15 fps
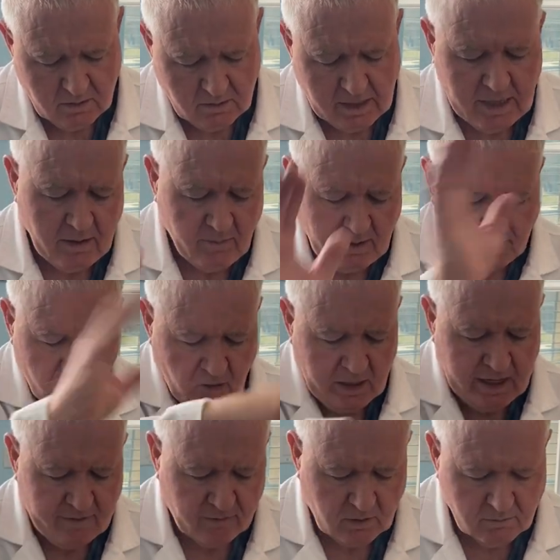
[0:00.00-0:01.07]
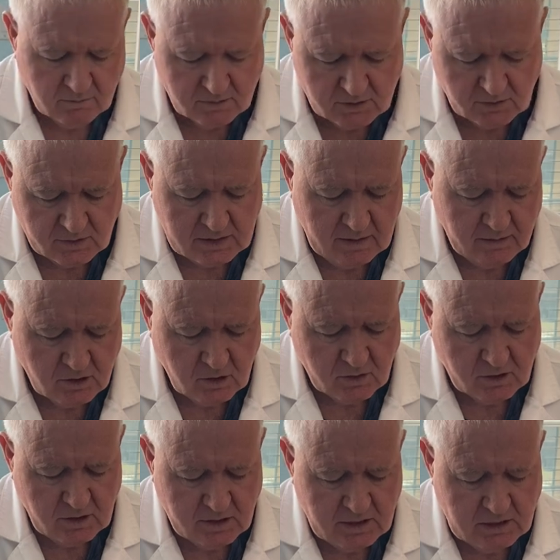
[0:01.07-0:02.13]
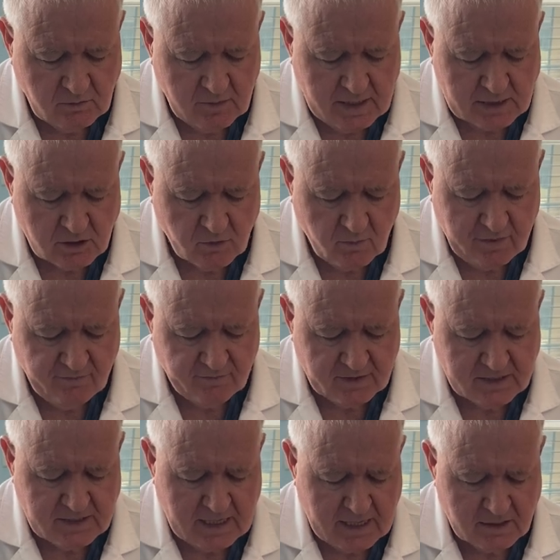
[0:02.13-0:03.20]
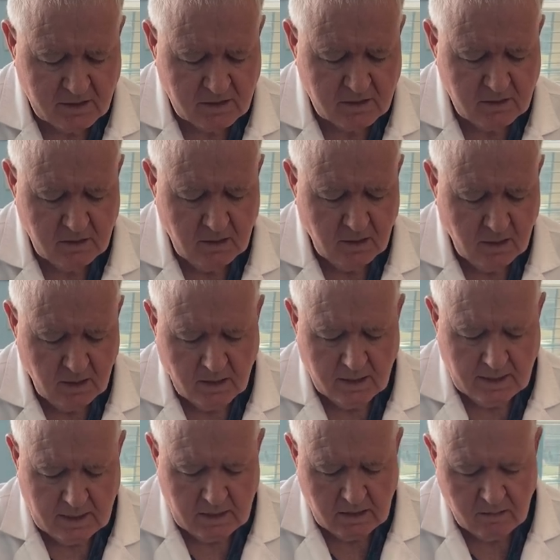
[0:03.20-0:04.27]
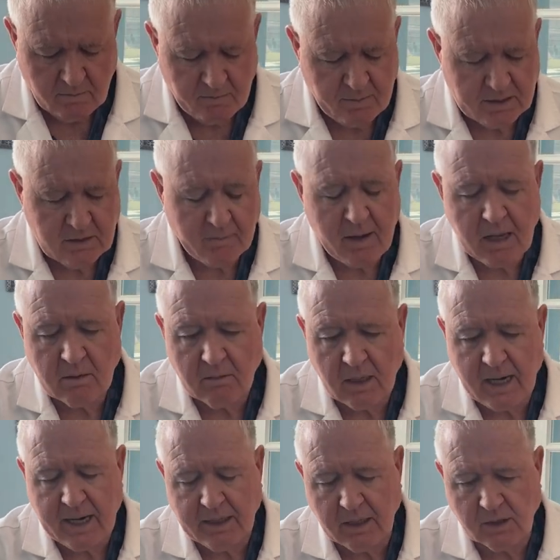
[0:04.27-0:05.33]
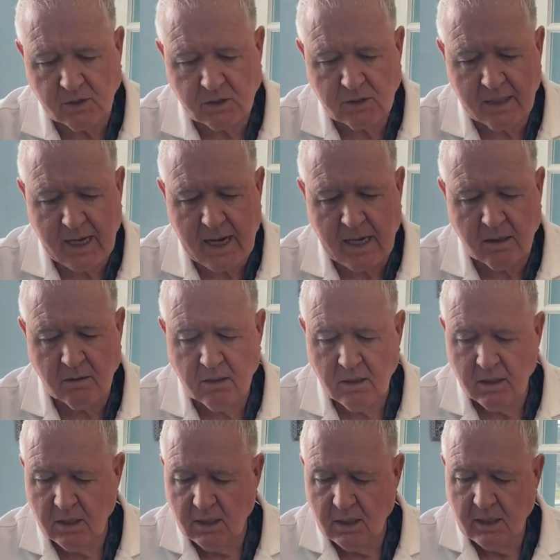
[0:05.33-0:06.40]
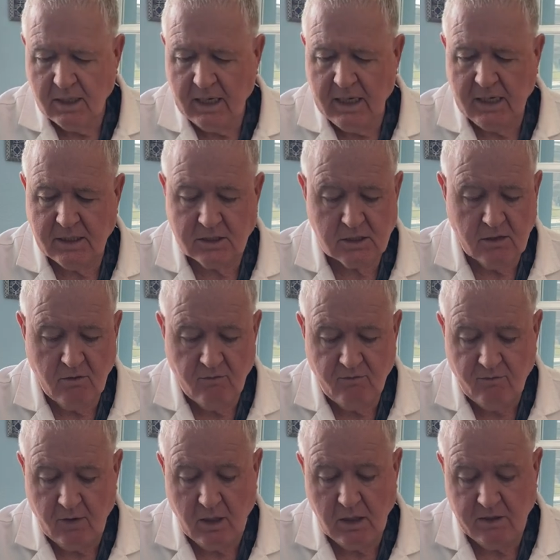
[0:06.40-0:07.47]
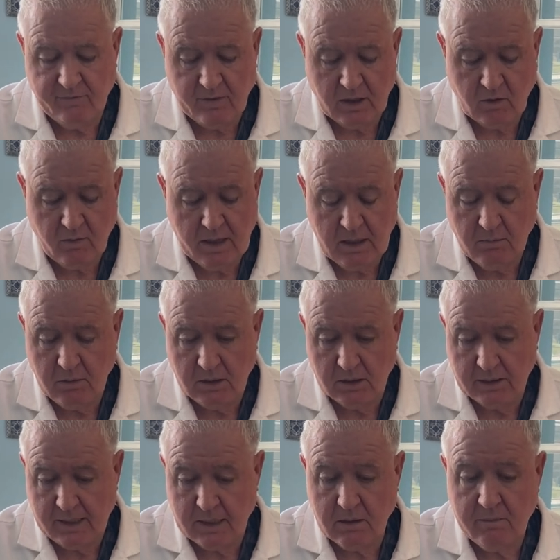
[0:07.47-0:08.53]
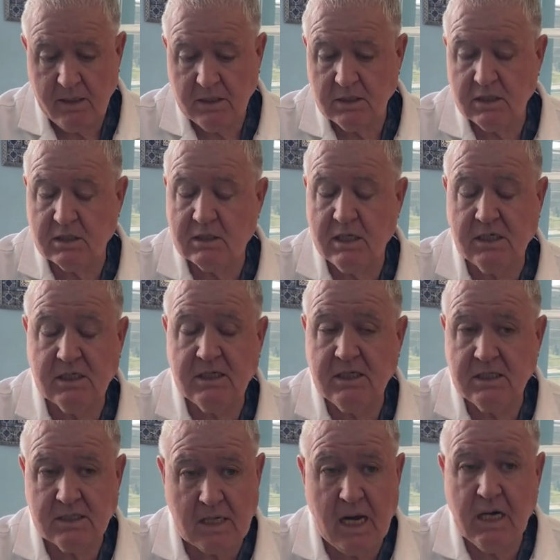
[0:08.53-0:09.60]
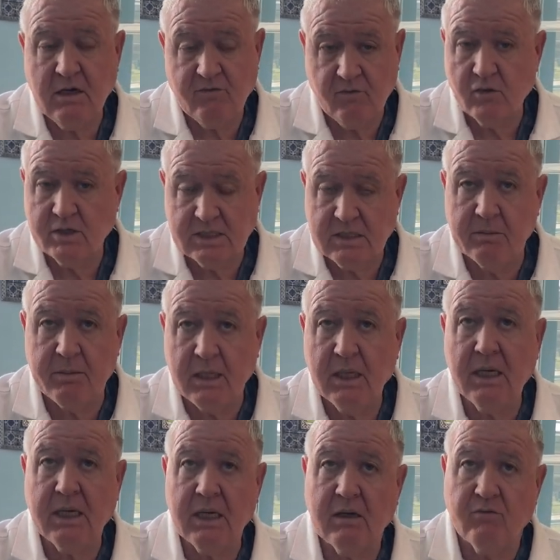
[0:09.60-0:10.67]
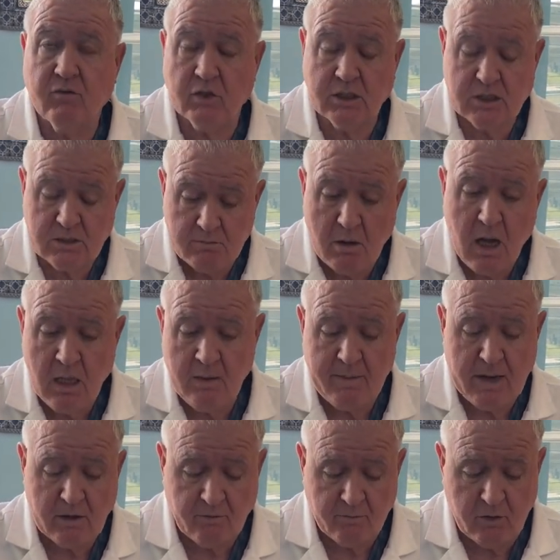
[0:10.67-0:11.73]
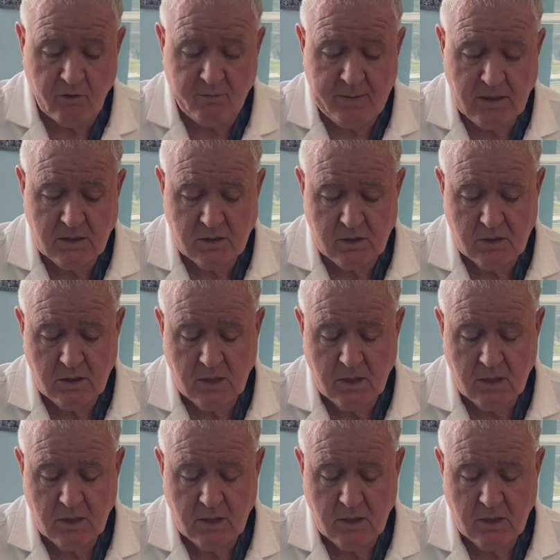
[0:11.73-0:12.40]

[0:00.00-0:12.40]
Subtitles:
Anyway, whatever. So this one has 3 facets. But the bottom line is that it's full of incredible ligaments. It's designed for stability and for a small amount of movement.